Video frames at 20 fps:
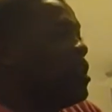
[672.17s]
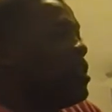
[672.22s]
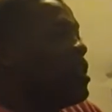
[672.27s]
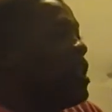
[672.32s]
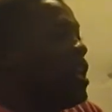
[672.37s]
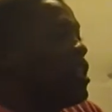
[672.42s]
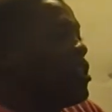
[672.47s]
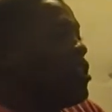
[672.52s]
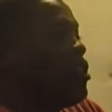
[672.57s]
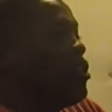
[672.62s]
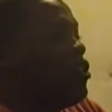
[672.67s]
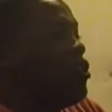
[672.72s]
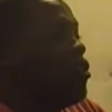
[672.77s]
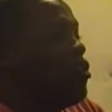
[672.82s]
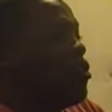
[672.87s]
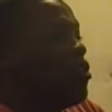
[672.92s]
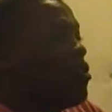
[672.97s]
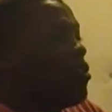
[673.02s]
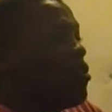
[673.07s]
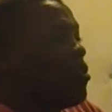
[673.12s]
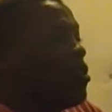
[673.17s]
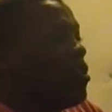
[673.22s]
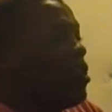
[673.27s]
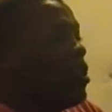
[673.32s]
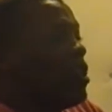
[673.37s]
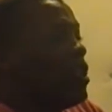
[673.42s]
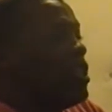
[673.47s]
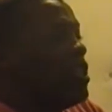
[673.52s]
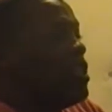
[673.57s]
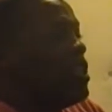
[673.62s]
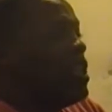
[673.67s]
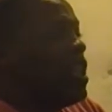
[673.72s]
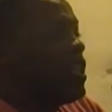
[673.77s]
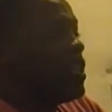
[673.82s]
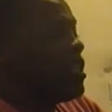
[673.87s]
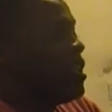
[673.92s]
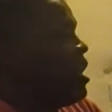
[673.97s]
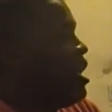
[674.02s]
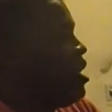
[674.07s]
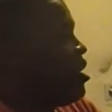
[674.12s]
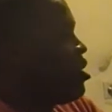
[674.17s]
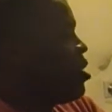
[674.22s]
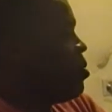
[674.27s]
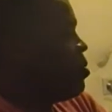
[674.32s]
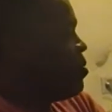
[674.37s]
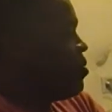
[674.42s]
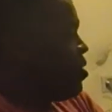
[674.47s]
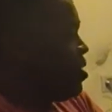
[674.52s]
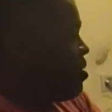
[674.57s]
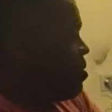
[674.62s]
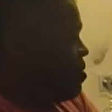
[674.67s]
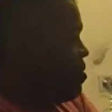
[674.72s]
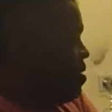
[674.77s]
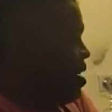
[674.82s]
that your net income for the